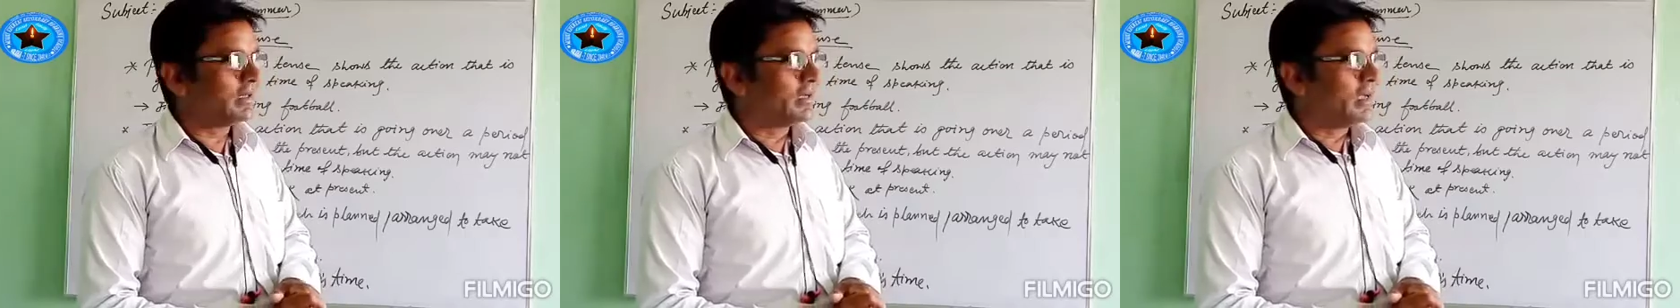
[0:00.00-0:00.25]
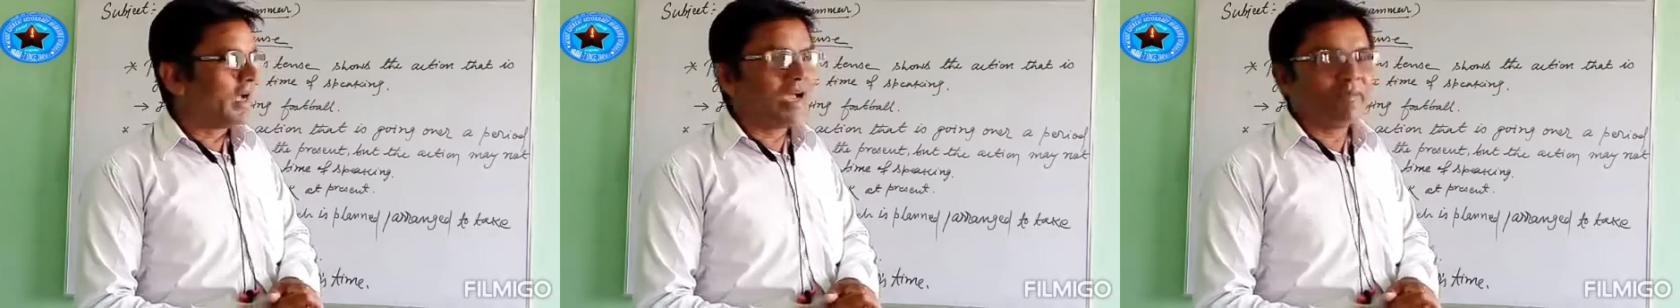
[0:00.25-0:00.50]

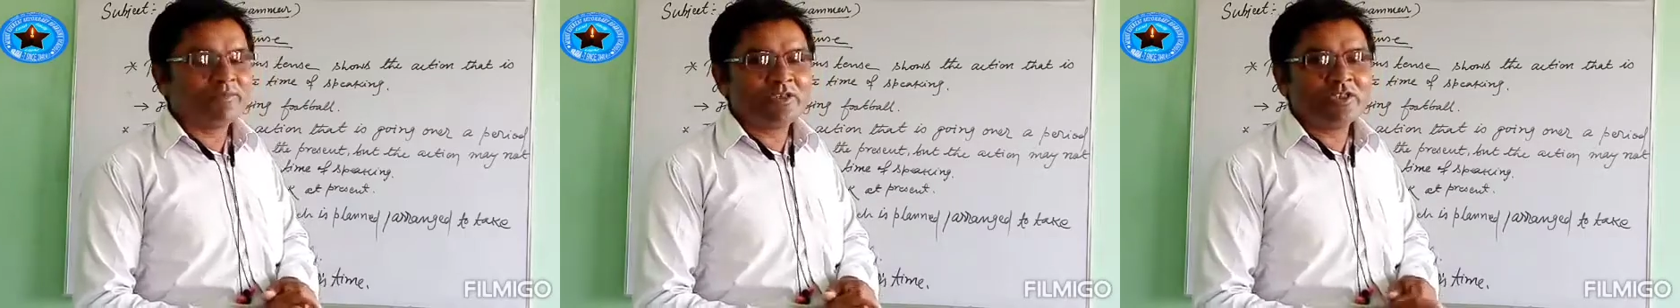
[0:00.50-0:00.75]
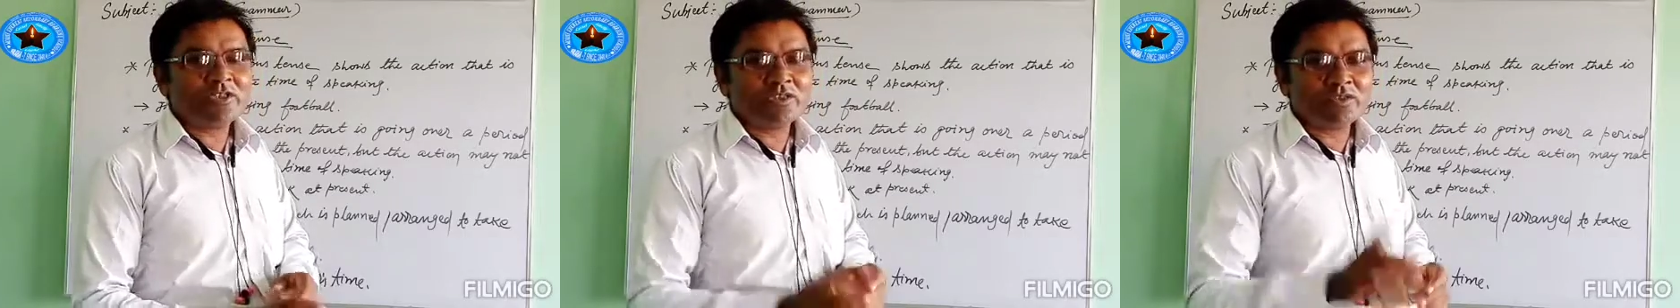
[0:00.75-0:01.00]
I am
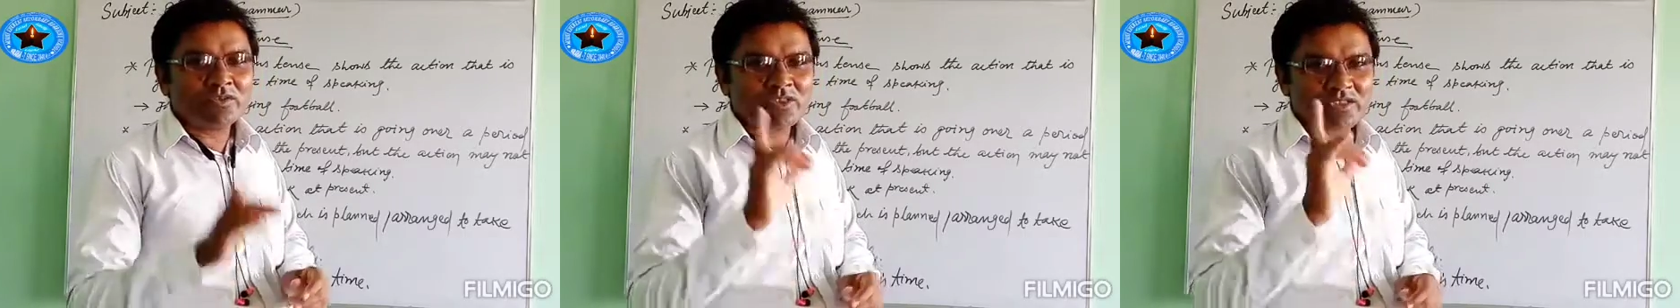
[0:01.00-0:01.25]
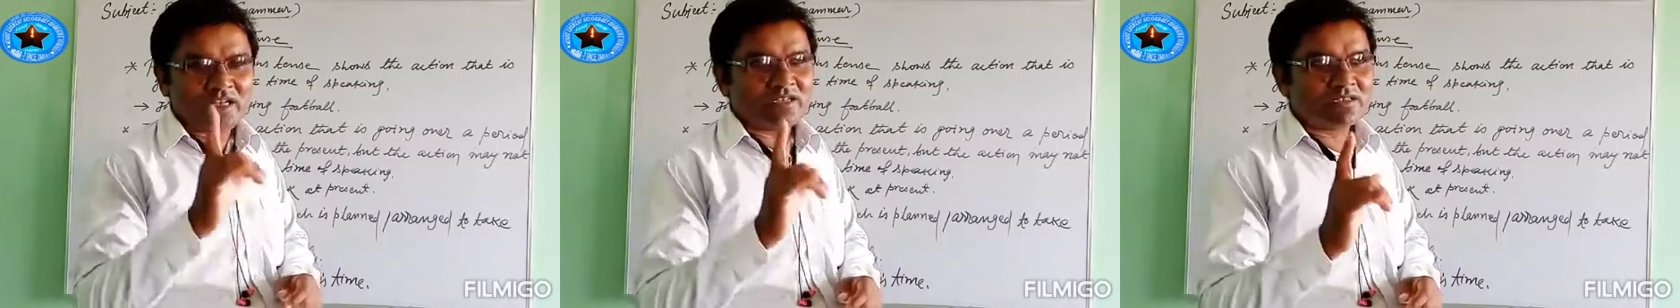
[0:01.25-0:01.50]
teaching you
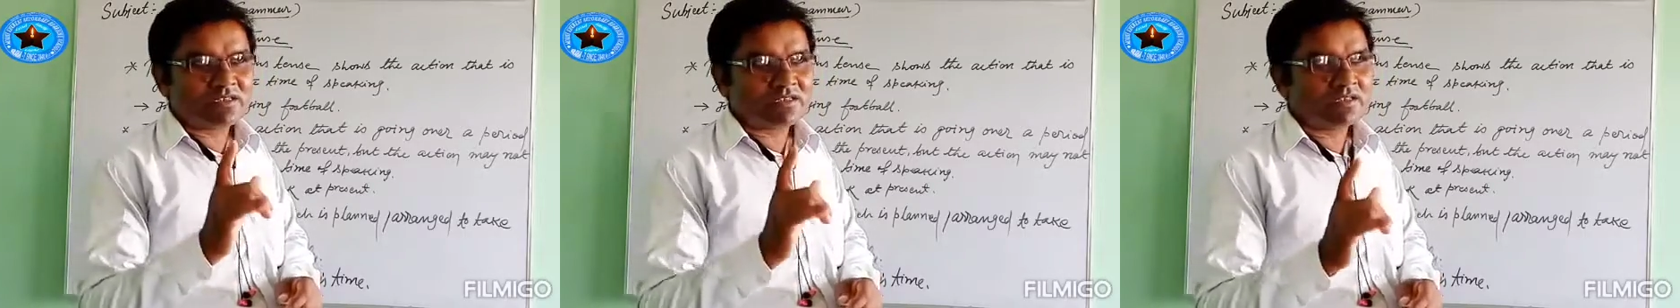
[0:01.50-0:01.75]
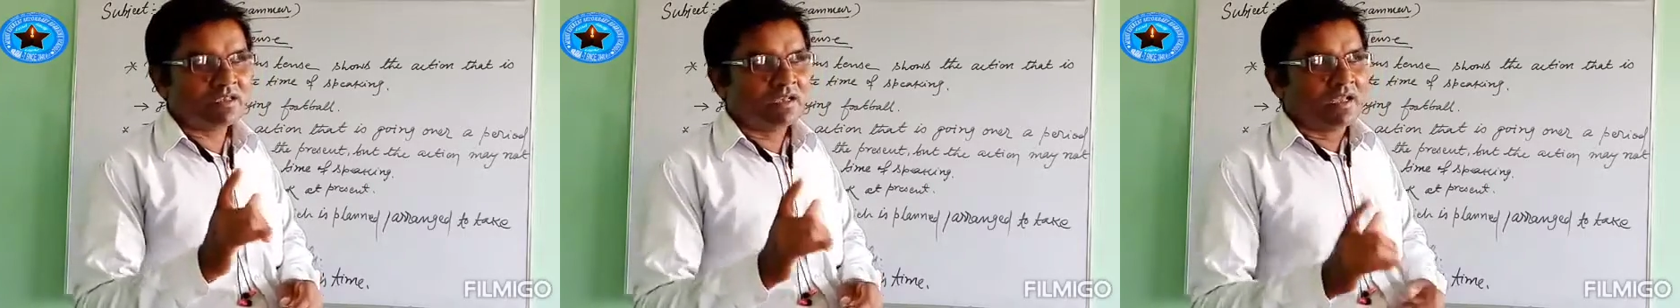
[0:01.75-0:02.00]
tense.
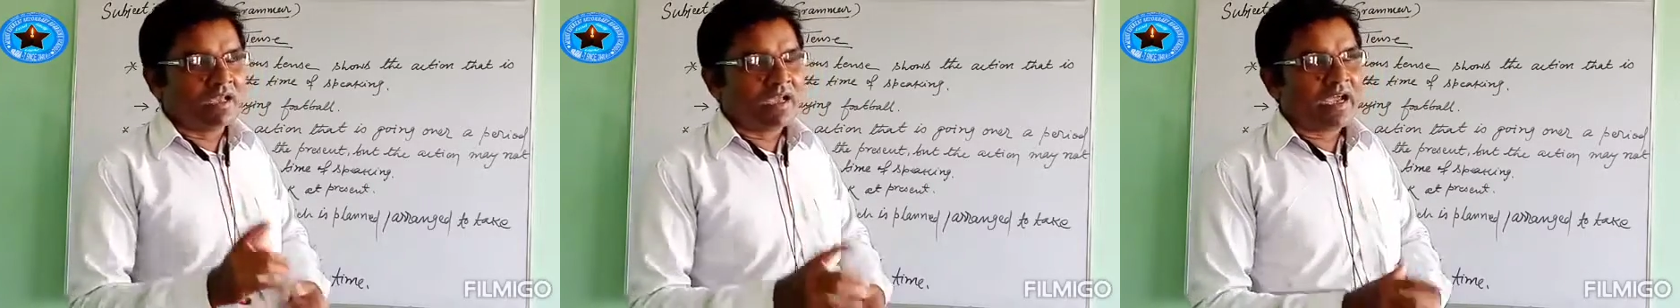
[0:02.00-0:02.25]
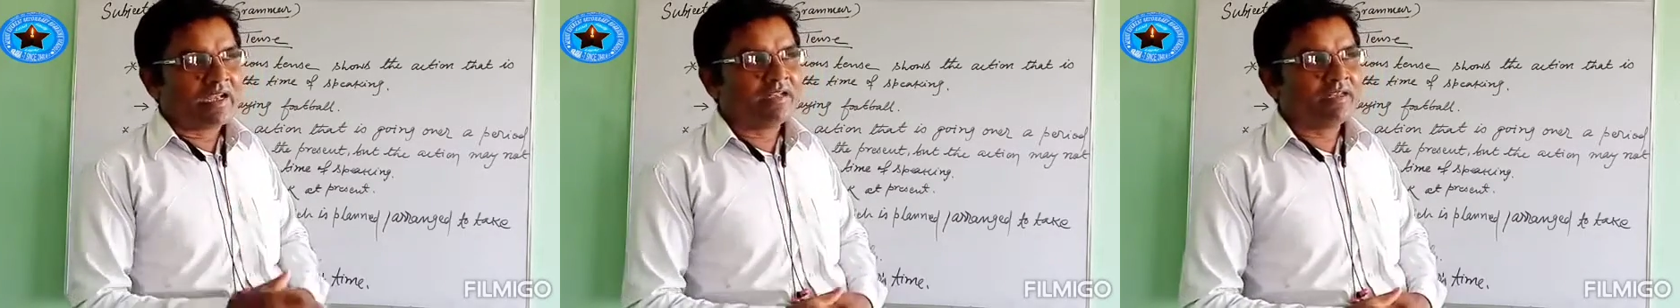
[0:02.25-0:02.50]

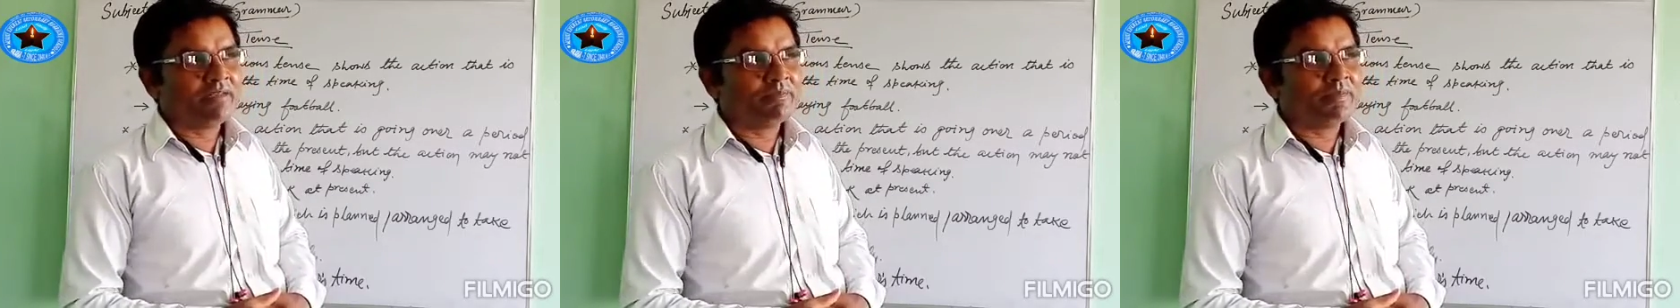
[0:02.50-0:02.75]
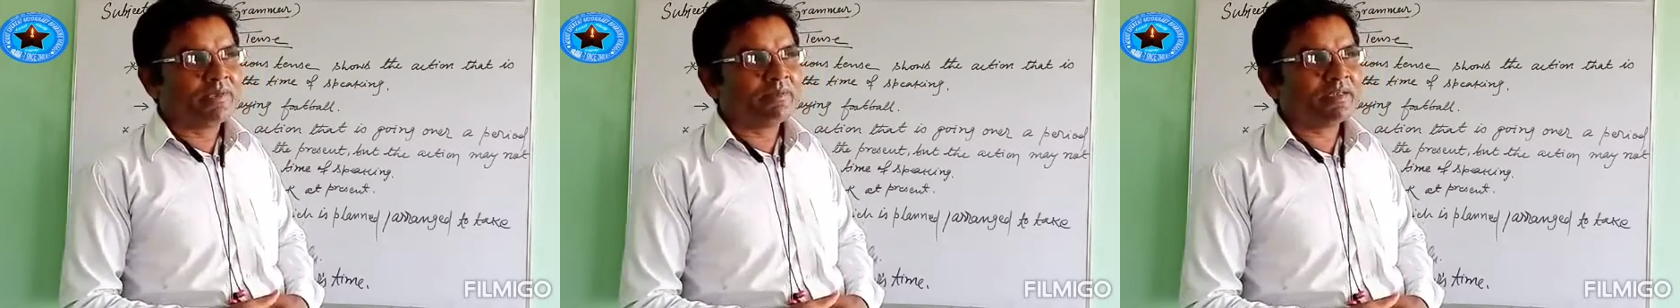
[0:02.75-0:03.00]
And in
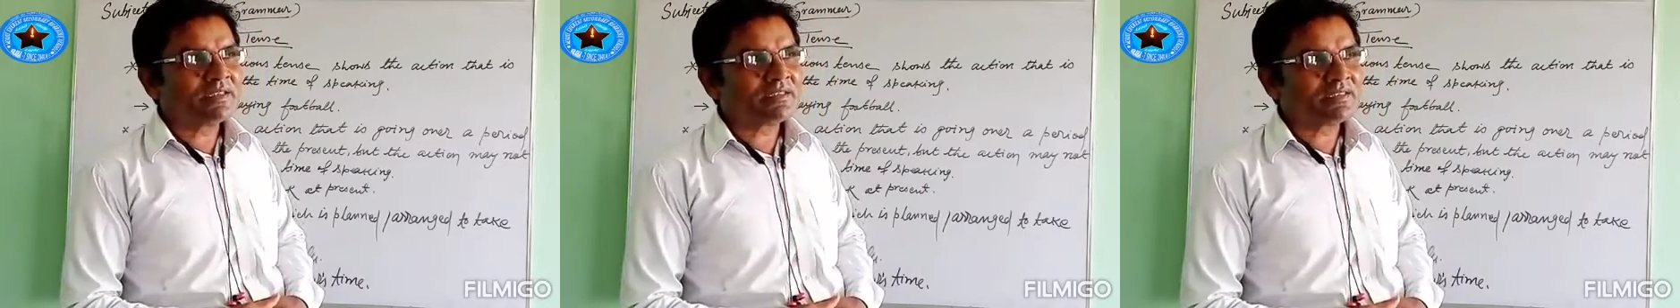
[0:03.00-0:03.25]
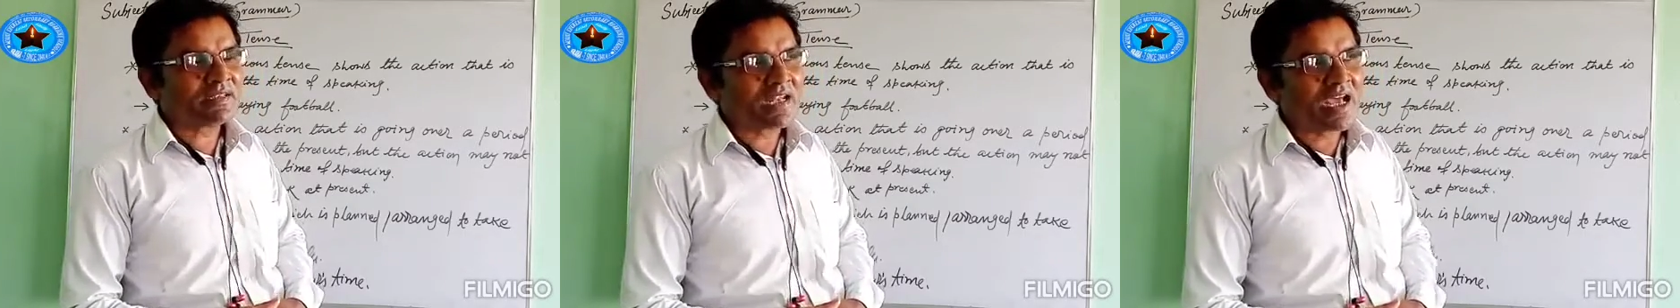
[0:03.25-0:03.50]
previous
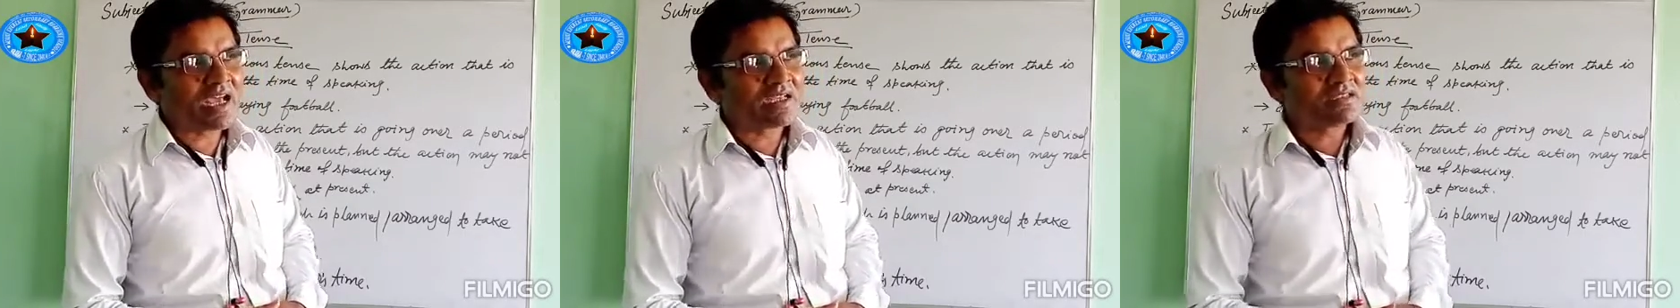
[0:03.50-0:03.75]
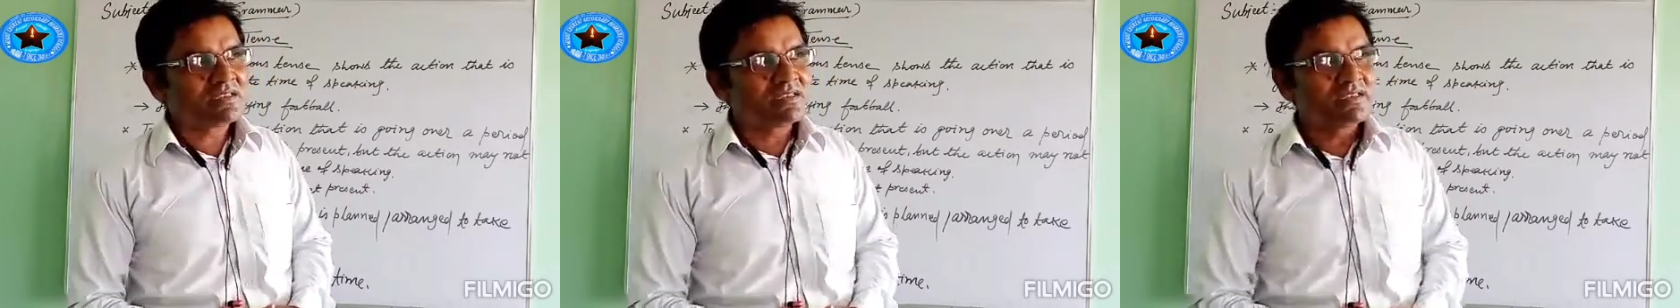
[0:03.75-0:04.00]

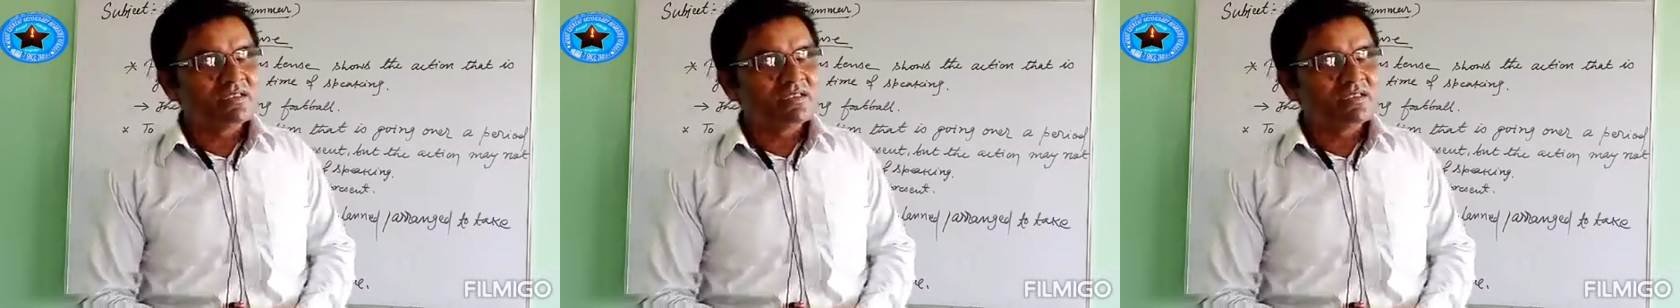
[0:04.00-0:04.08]
class,